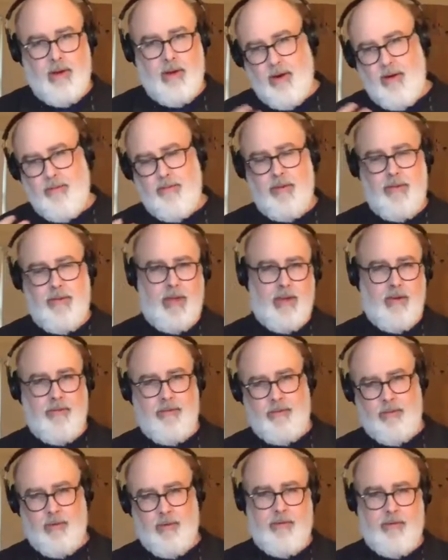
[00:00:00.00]
often think of
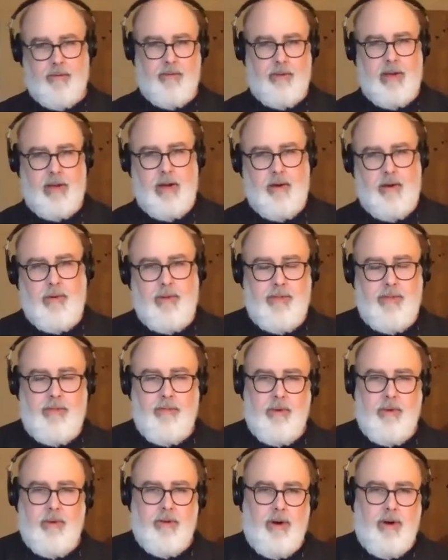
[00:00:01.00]
sources now
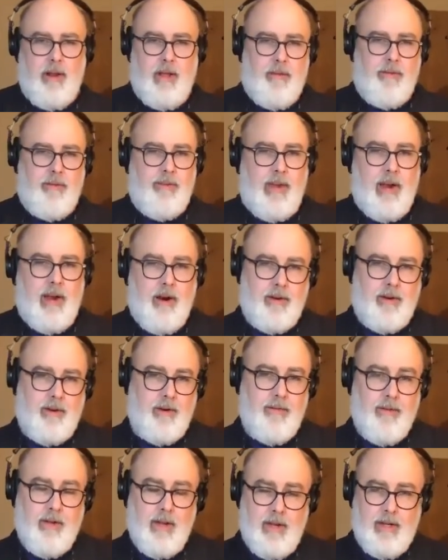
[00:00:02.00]
with audio as
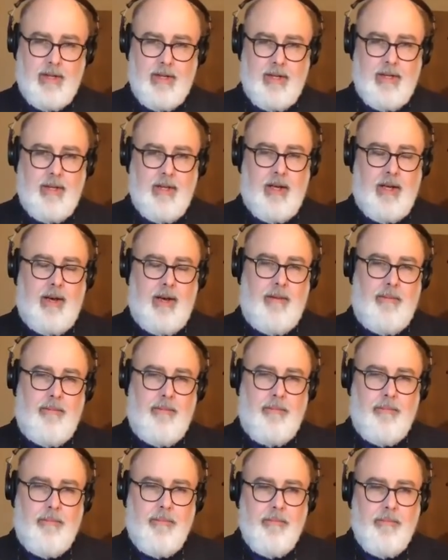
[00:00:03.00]
characters,
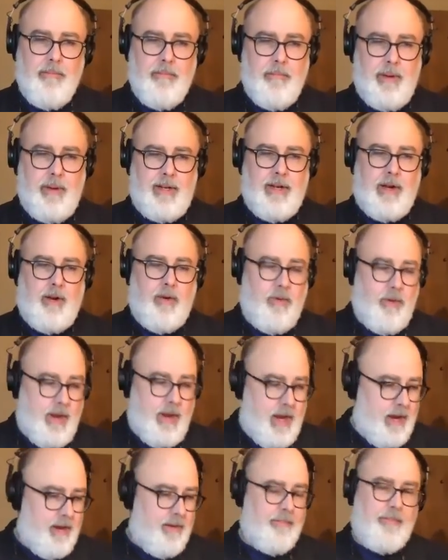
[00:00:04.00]
but to
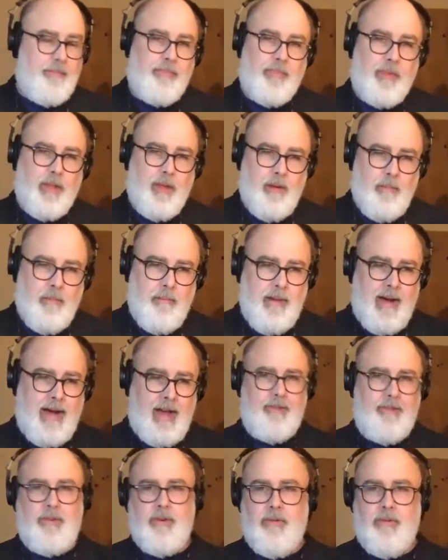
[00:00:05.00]
create a
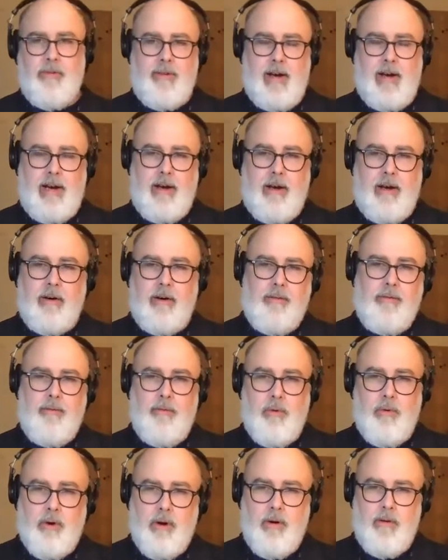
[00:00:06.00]
master file
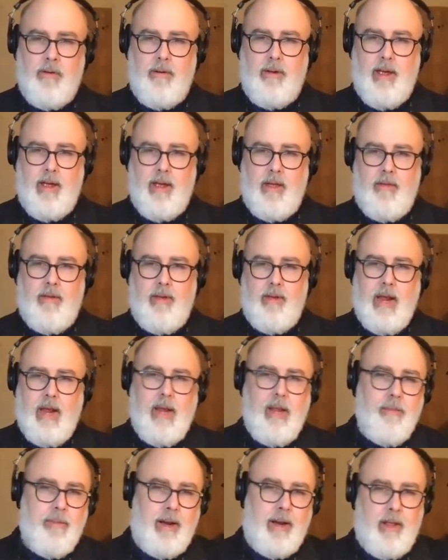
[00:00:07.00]
for
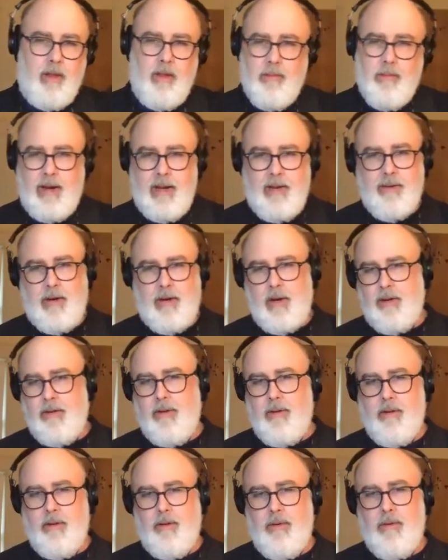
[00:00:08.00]
anybody you might talk
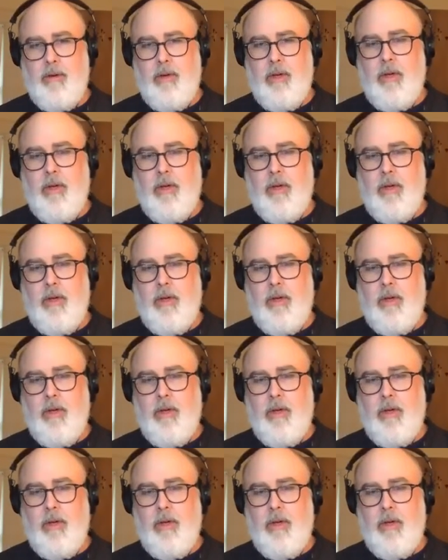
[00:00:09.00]
to,